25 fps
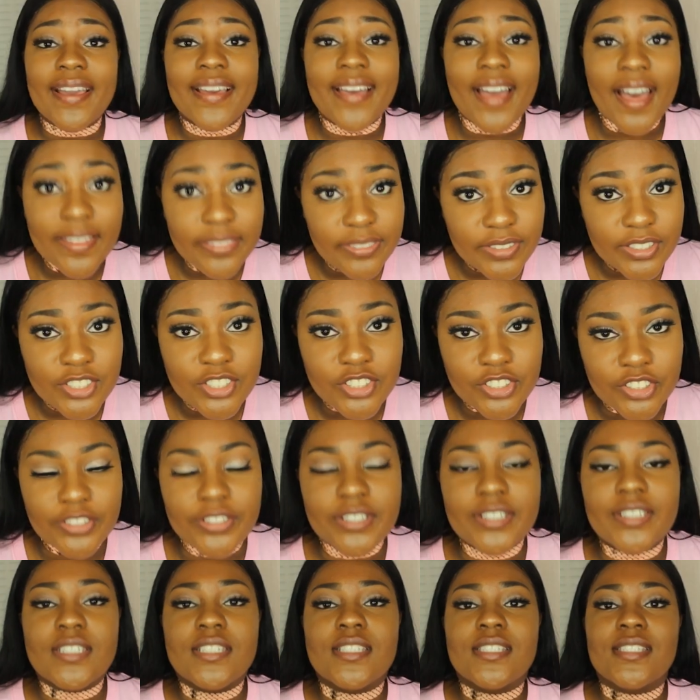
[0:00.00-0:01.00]
got this
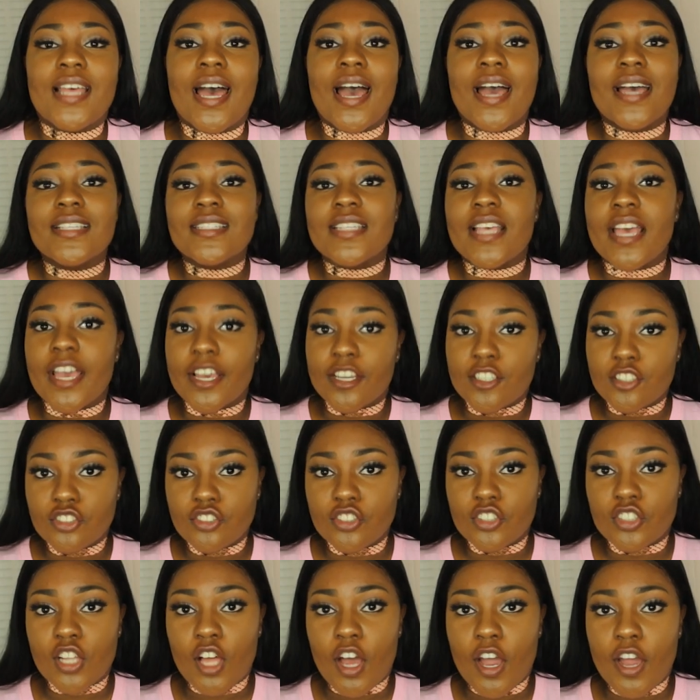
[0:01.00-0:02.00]
shirt in a size
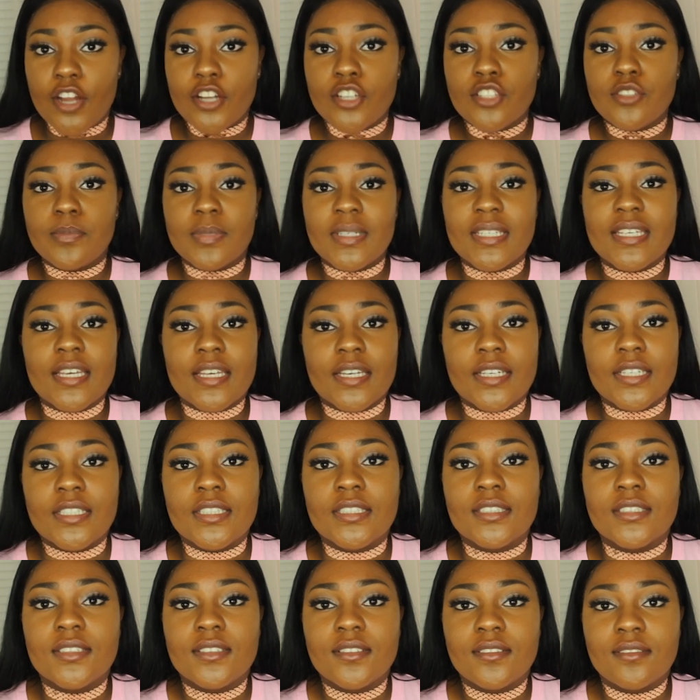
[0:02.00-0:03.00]
extra large
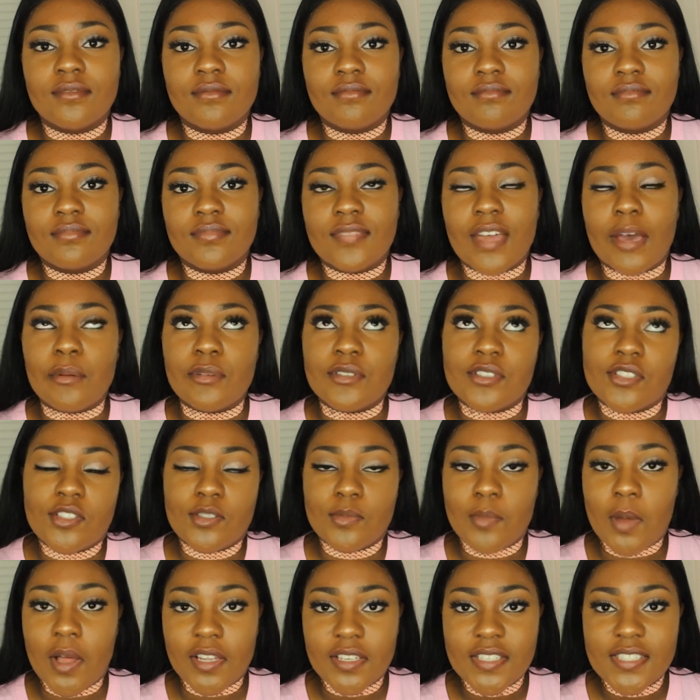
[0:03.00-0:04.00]
because that was the
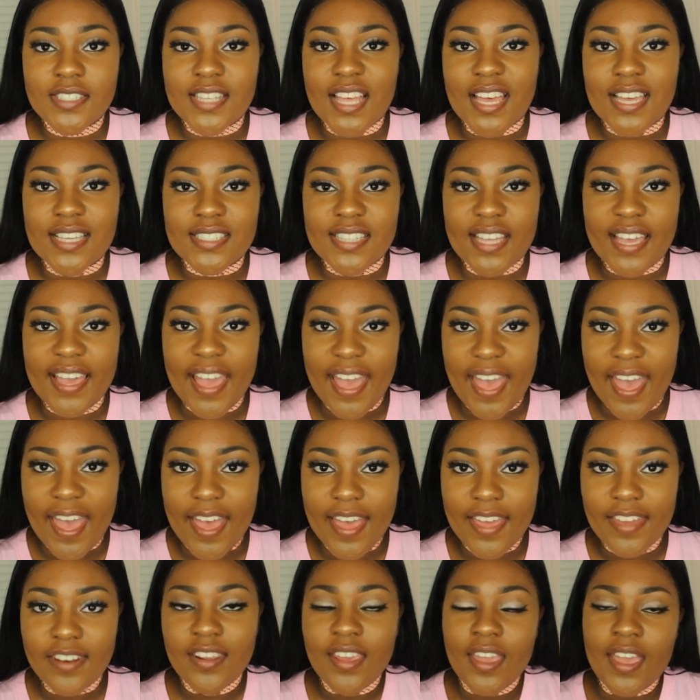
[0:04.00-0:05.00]
smallest size they
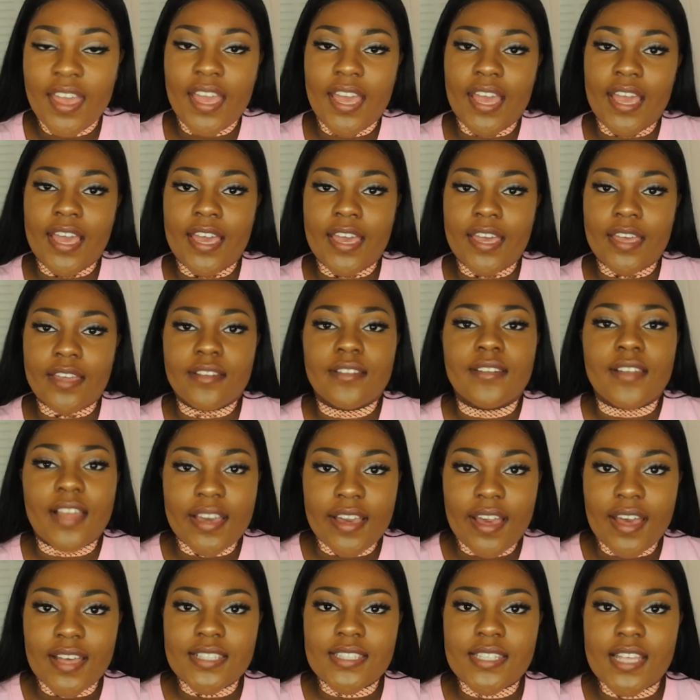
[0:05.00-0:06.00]
had and
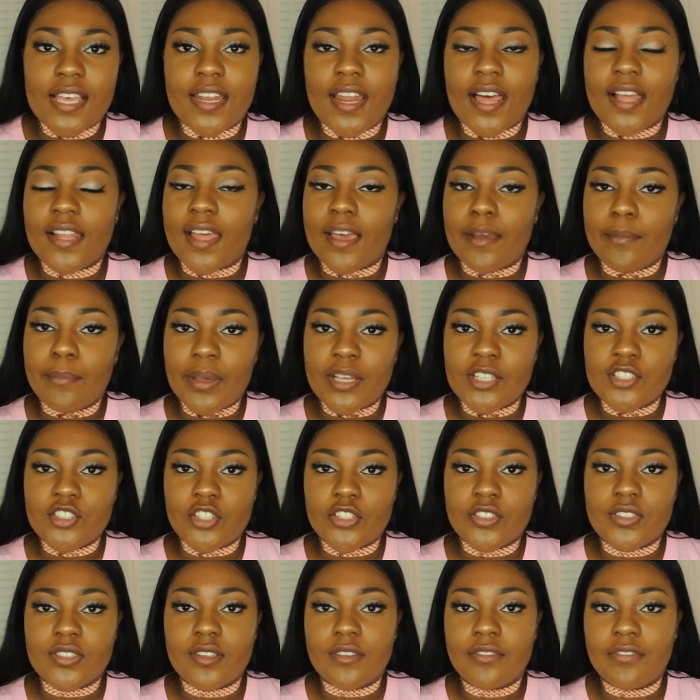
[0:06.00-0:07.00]
like I said I like my
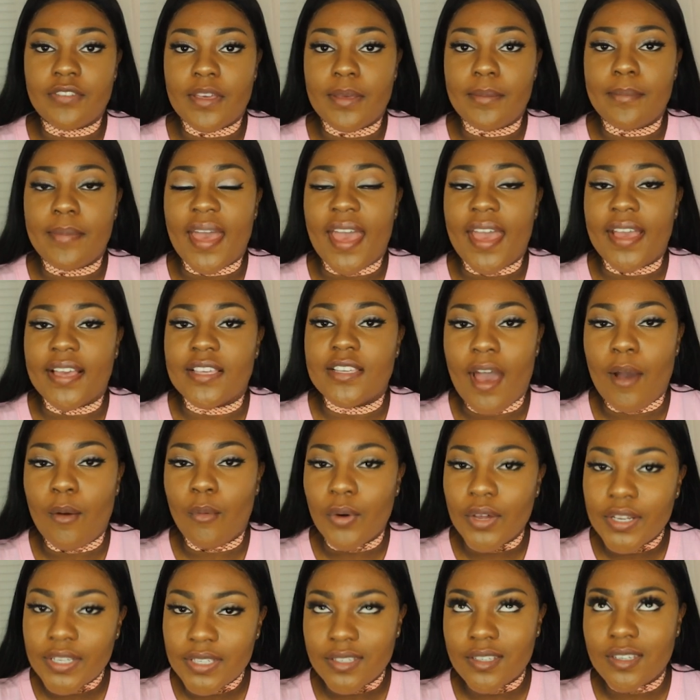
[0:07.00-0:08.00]
shirts to fit baggy I
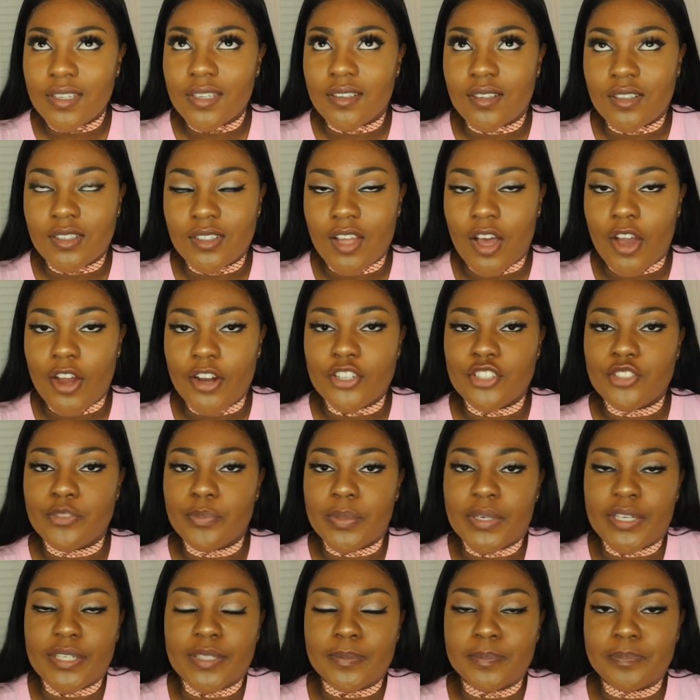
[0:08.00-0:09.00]
wanted it in a
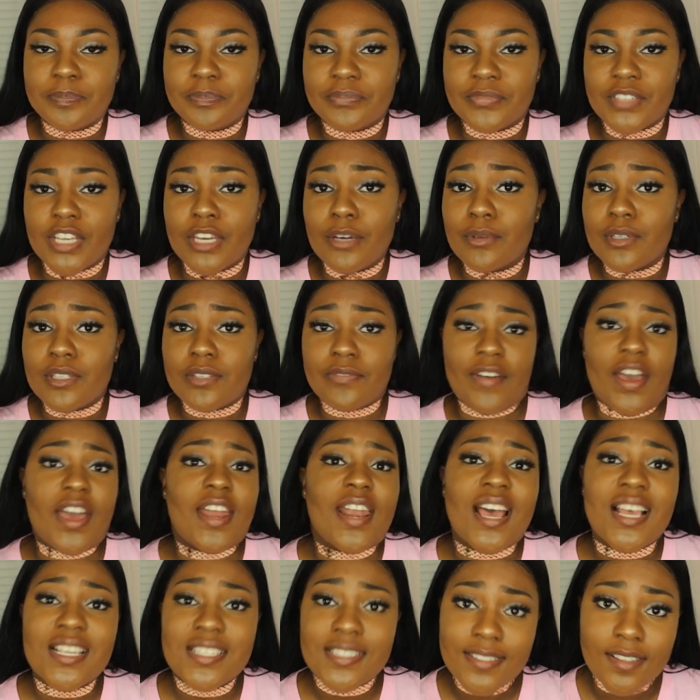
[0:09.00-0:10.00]
large but it was
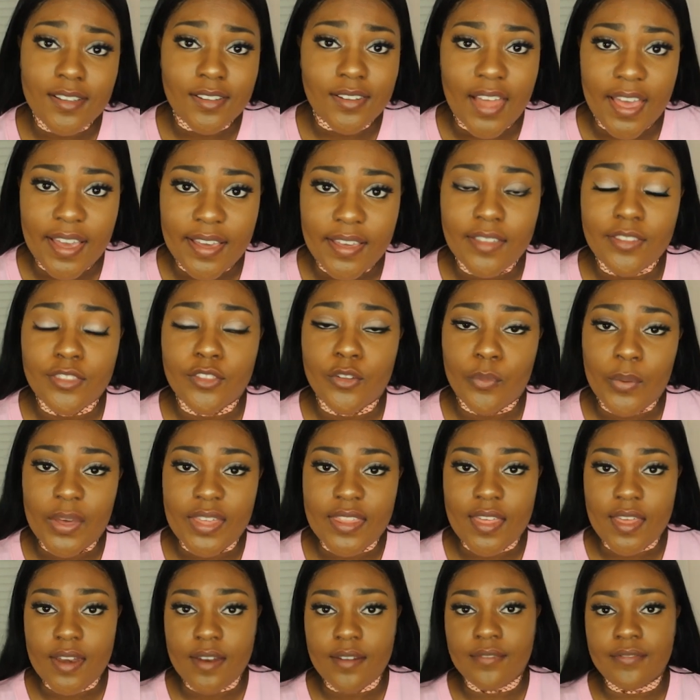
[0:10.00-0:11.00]
fine I still like the
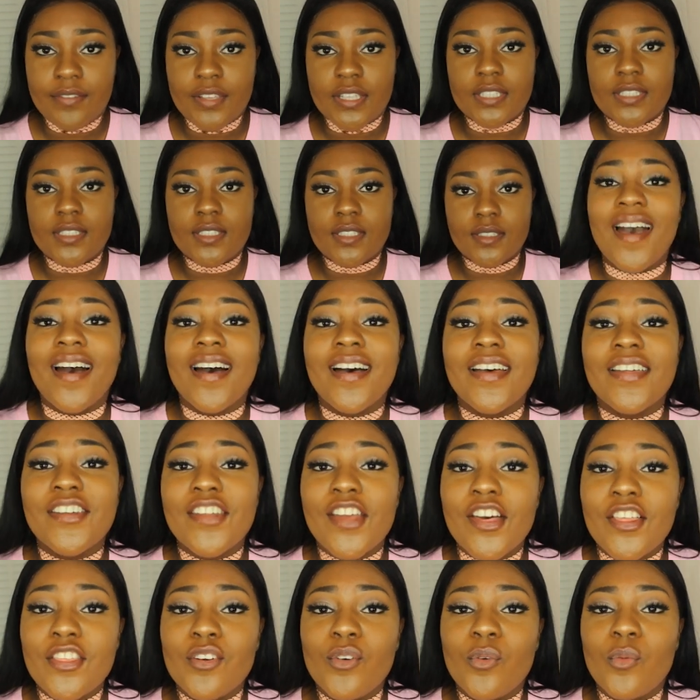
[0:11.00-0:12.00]
way that it fits
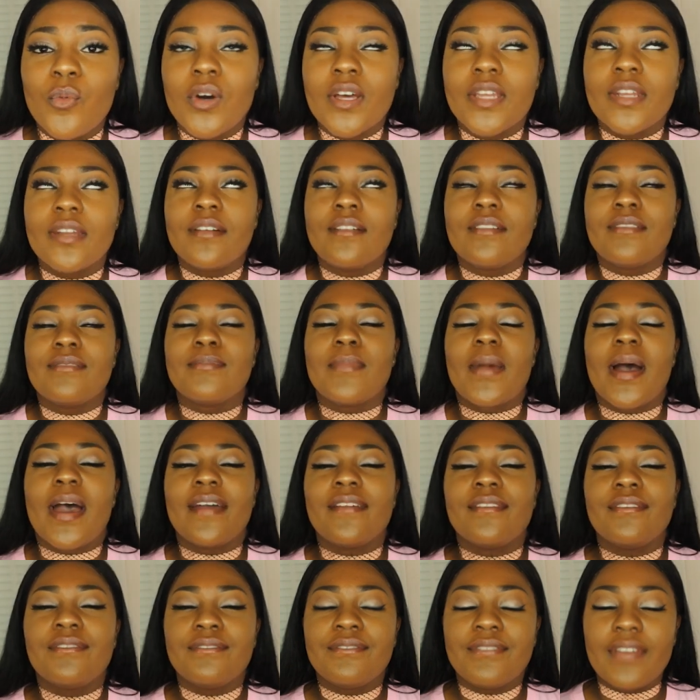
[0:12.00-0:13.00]
another one of
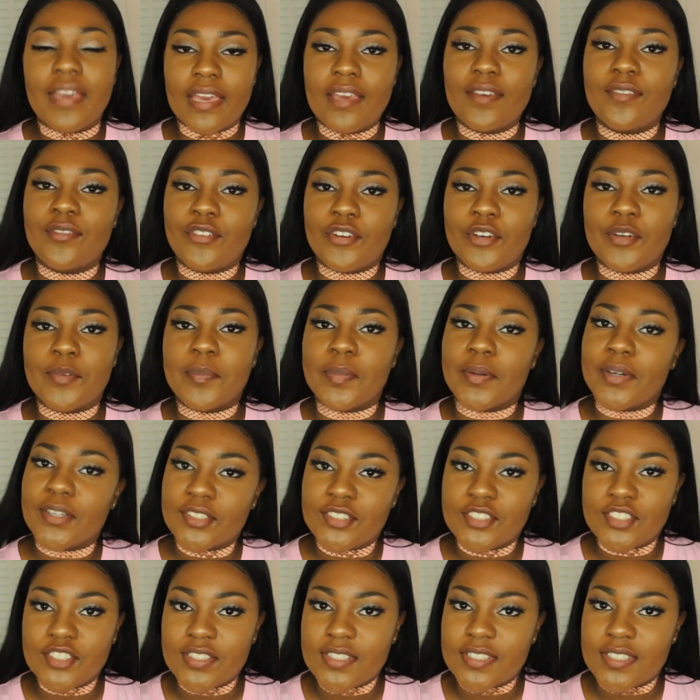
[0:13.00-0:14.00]
my favorite
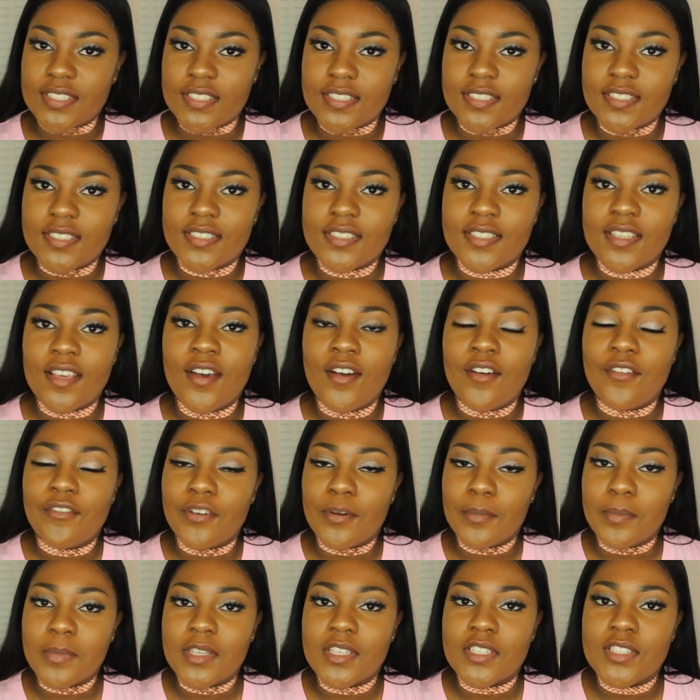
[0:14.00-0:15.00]
purchases
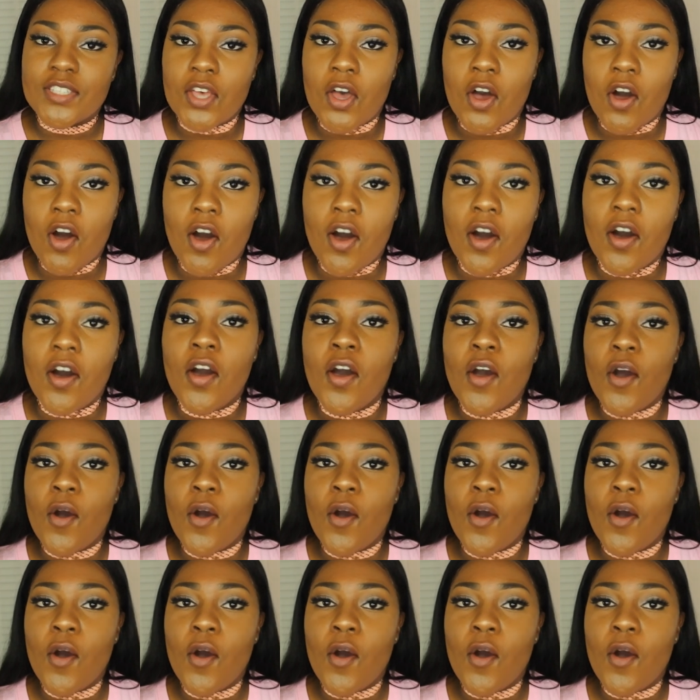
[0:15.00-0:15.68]
from this haul